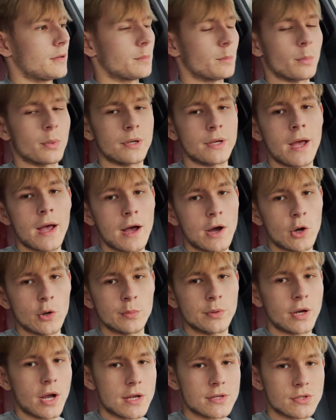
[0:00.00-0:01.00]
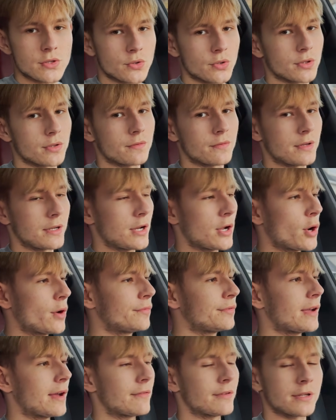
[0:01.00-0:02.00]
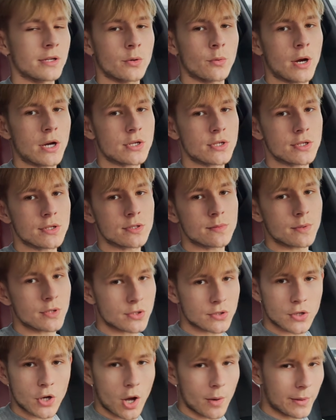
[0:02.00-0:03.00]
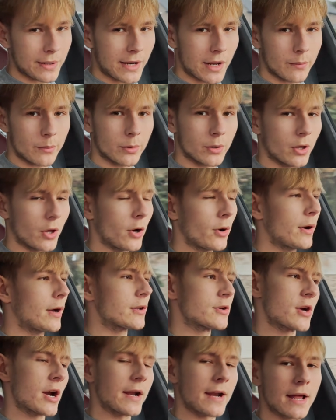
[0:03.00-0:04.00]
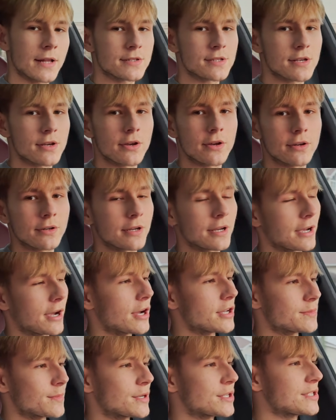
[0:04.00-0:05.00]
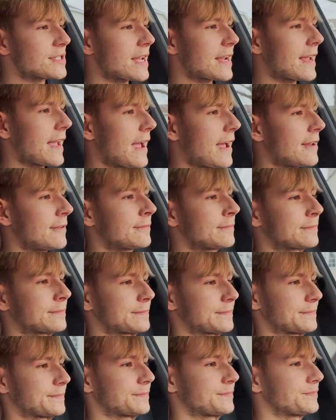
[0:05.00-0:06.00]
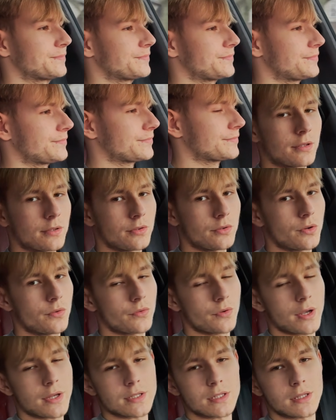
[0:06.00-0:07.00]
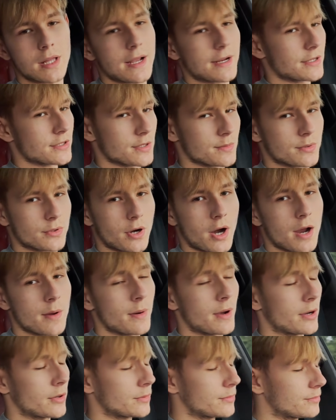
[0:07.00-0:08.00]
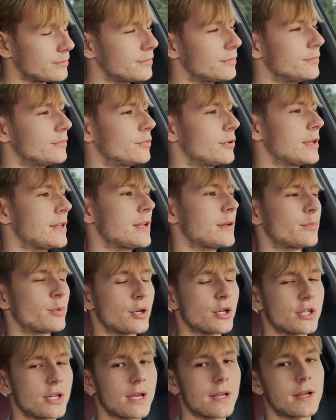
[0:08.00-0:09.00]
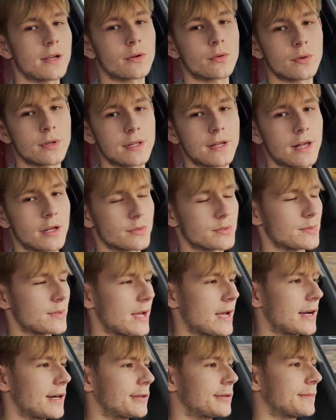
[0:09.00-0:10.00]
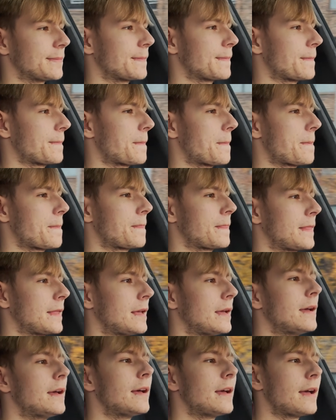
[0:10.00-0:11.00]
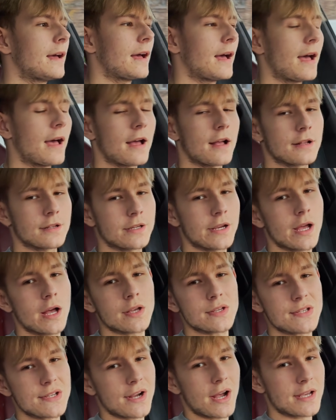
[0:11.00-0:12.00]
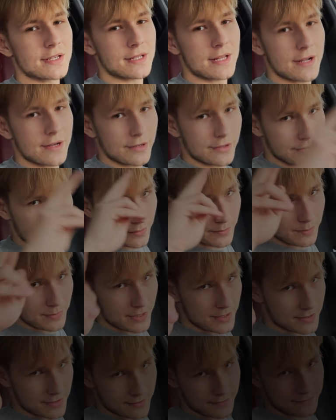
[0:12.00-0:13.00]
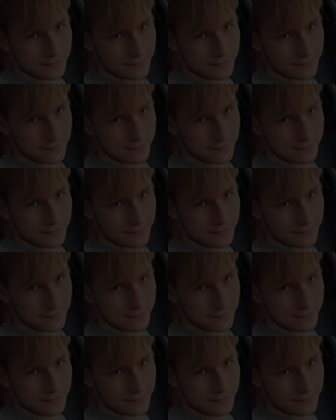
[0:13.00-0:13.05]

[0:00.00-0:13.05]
But yeah, I hope you guys enjoyed the video. If you have any questions, make sure to comment down below. I'll try and answer as much as I can. Don't forget to like and subscribe. I would really appreciate it. It really helps me out. And yeah, I'll see you guys later. Peace.